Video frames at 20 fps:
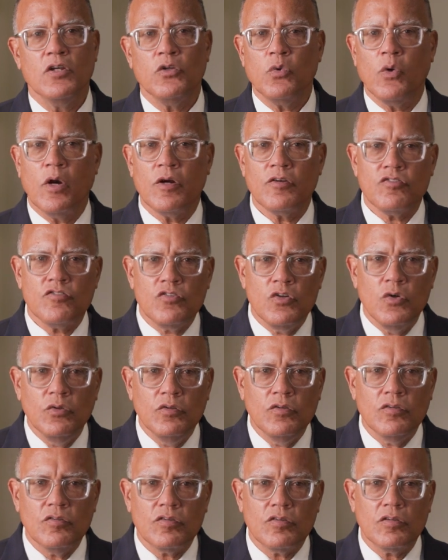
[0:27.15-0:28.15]
to our
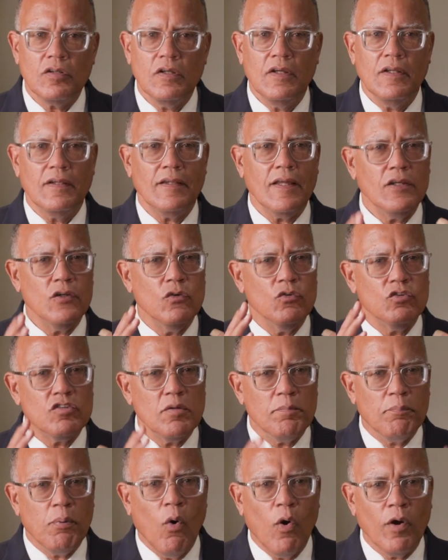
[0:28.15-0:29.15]
students that you
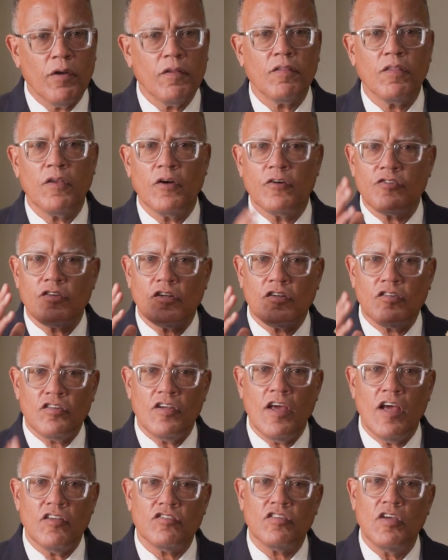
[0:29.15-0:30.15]
support their
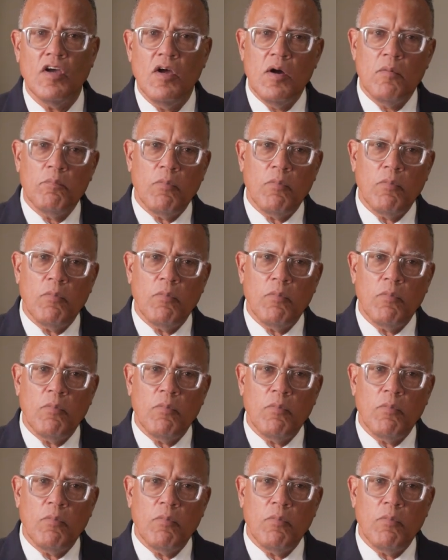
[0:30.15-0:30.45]
success